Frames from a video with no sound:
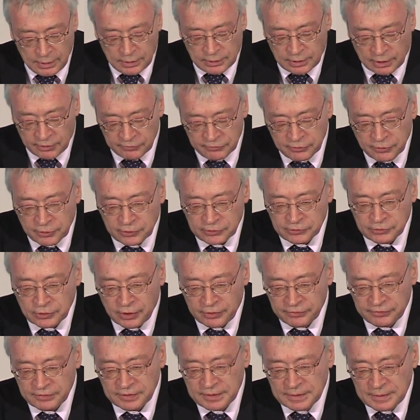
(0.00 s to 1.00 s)
Now, first
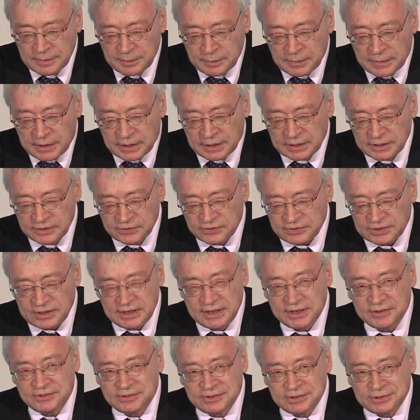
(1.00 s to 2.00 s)
off, it is
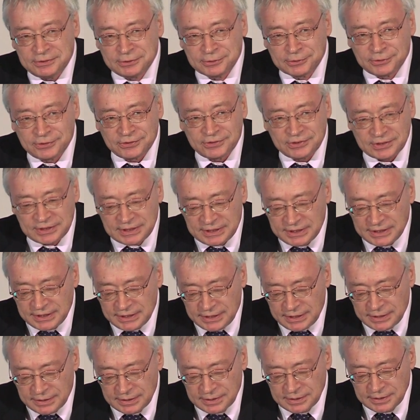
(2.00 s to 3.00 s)
easy to
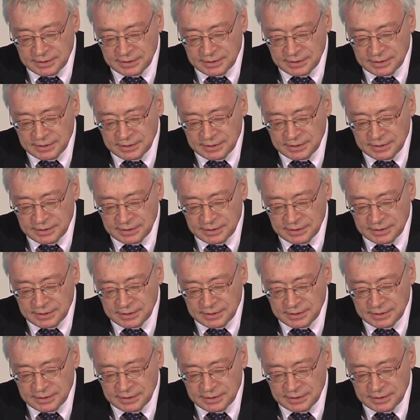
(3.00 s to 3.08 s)
see